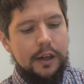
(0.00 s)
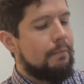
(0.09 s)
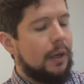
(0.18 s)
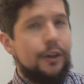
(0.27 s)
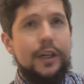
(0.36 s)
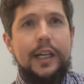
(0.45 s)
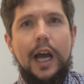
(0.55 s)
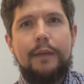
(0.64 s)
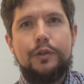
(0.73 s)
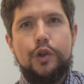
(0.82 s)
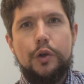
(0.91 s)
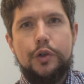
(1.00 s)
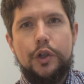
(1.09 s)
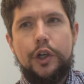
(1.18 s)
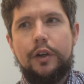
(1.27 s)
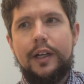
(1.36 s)
but you need to have a Social
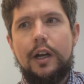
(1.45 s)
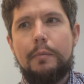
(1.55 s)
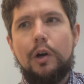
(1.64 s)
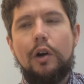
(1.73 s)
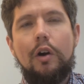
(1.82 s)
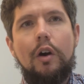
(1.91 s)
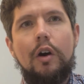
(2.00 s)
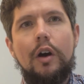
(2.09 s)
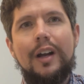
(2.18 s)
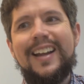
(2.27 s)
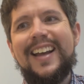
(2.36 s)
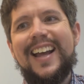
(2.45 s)
Security number on